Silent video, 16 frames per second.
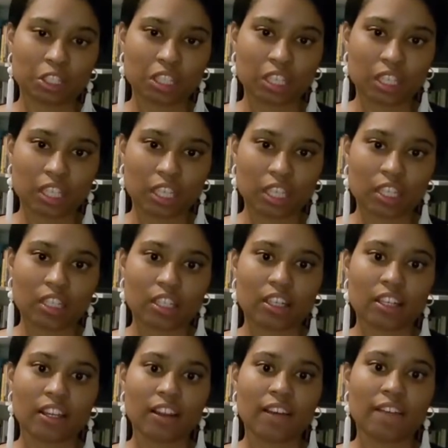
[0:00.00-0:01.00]

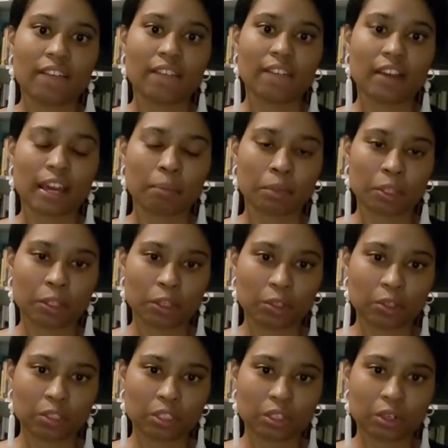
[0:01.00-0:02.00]
Clean,
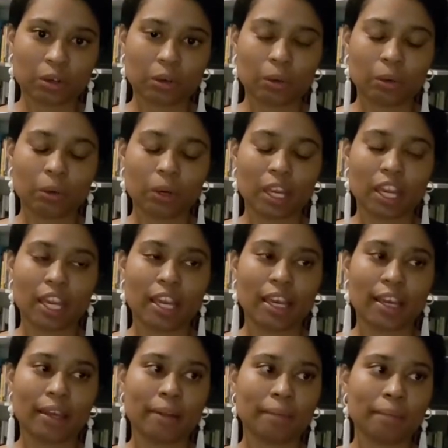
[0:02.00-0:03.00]
Fabuloso,
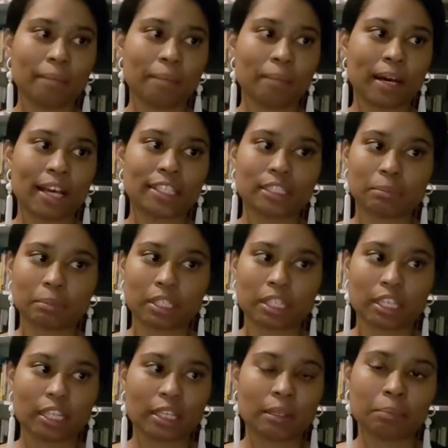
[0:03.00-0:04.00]
and
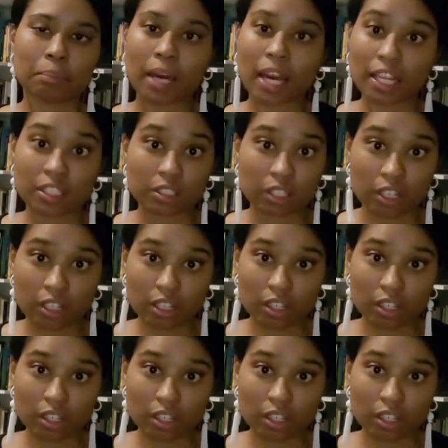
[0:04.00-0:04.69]
possibly Pine Sol.